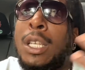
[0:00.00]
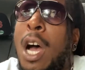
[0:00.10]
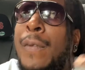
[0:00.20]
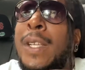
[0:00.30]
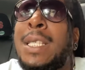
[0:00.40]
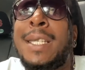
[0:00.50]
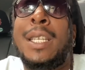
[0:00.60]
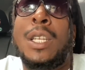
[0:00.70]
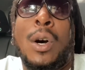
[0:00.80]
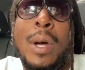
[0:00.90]
And obviously,
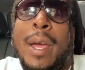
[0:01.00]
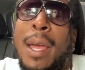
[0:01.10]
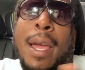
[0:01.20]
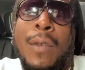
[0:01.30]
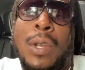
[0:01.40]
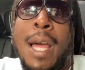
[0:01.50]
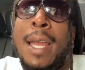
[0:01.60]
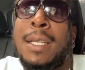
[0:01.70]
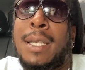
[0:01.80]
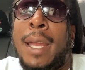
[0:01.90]
you know, every
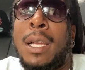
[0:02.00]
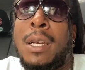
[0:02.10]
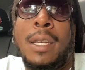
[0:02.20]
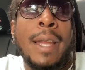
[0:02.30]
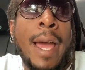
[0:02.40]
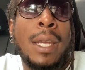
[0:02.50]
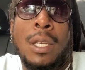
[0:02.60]
night is not a good night.